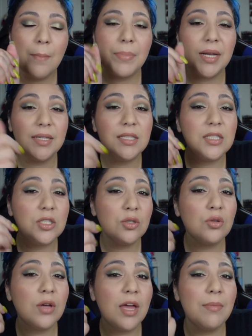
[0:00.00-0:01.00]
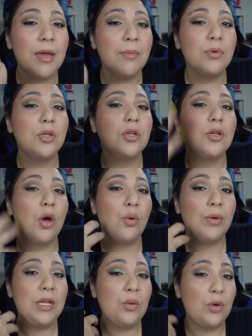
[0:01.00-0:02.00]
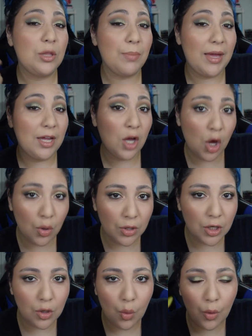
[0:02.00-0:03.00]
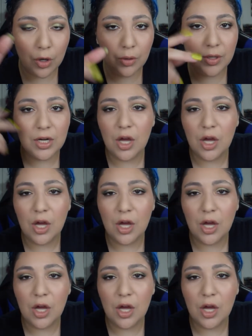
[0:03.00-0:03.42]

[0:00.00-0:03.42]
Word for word: But I still am able to go in with my coconut oil and